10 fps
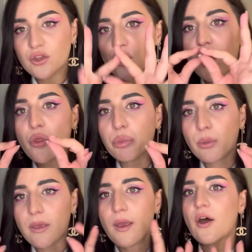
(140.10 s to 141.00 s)

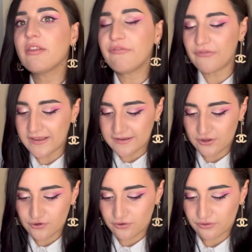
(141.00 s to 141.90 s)
on flick,
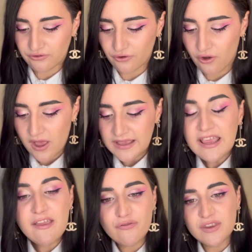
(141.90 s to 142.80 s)
you know. So
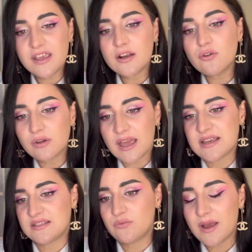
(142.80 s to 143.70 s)
evening look
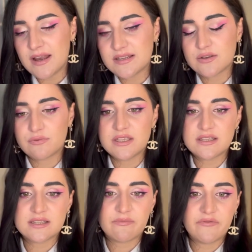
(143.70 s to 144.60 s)
as well, so we
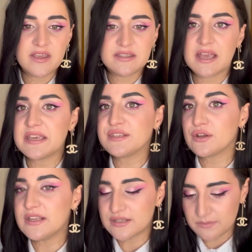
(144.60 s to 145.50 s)
need something that is a
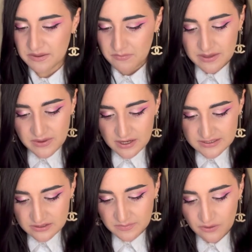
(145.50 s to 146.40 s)
little bit, maybe a
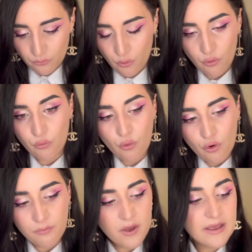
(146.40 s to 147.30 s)
little bit more
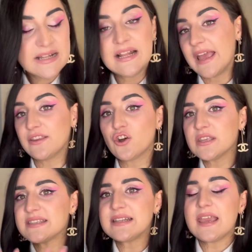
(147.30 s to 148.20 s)
warmer. And
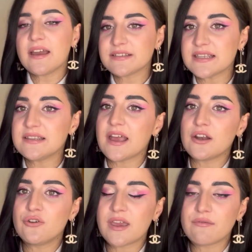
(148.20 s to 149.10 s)
honestly, I've seen that
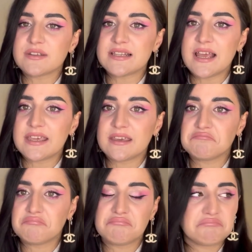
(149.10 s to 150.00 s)
look, I was like,
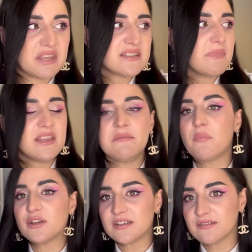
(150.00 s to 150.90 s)
there's many
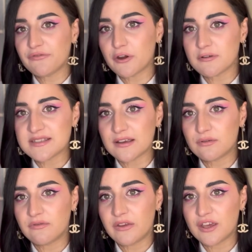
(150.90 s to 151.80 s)
modern fragrance I
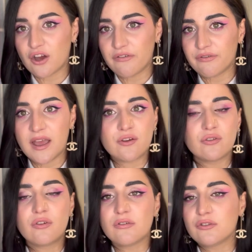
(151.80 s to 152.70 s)
could think of. I
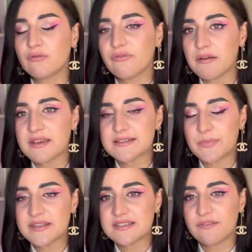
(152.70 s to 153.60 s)
could go to very
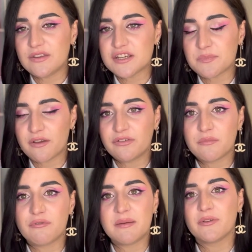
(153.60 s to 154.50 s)
expensive niche
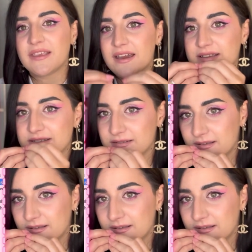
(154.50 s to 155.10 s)
perfumery, but guys,